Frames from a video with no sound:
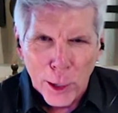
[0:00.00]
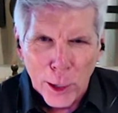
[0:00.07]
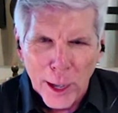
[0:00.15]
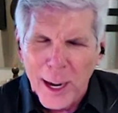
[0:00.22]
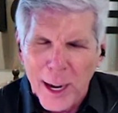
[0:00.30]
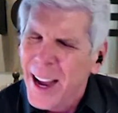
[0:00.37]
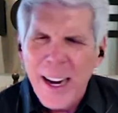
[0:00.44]

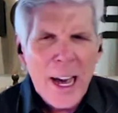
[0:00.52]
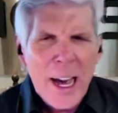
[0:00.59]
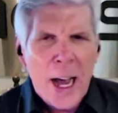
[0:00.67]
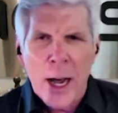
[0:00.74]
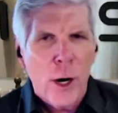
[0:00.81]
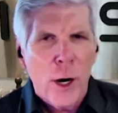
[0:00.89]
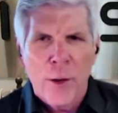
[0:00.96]
going like,
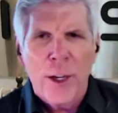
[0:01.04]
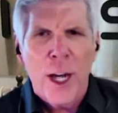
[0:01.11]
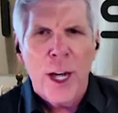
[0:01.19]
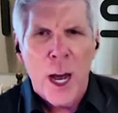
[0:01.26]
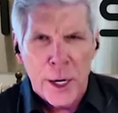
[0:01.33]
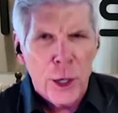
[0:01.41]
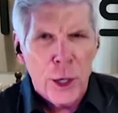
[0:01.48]
yeah, I don't have a
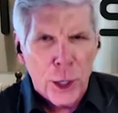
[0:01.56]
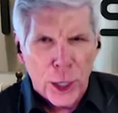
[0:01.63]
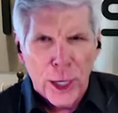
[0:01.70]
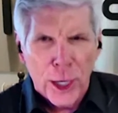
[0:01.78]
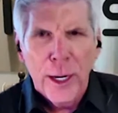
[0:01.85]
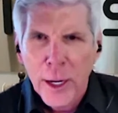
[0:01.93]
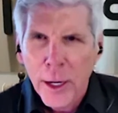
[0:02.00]
gun, you're
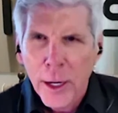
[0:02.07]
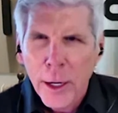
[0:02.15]
good.